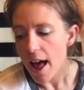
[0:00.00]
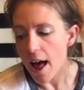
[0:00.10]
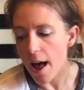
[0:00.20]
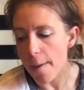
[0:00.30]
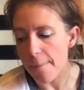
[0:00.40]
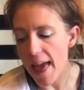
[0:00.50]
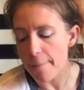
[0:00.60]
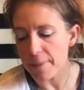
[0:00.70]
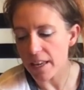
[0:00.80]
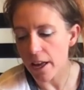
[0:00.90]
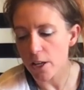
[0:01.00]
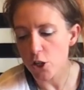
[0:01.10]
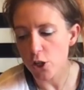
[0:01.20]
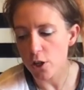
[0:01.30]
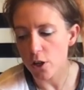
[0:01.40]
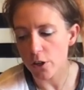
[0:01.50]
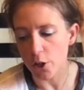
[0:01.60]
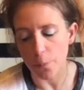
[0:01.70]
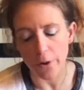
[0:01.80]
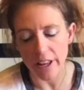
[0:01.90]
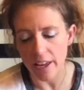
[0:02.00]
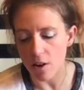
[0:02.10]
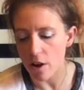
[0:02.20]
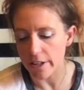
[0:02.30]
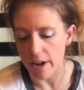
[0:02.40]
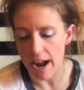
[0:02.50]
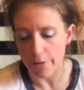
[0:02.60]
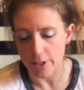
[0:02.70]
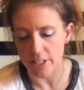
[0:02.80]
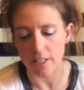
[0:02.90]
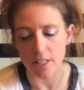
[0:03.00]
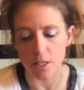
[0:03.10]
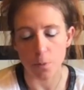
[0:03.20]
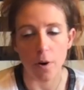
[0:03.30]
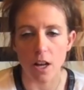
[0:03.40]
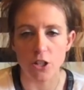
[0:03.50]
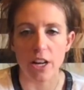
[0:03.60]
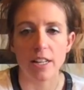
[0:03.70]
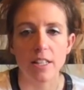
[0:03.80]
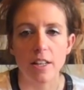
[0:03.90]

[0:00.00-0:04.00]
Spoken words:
And because you're putting in all your efforts into this project,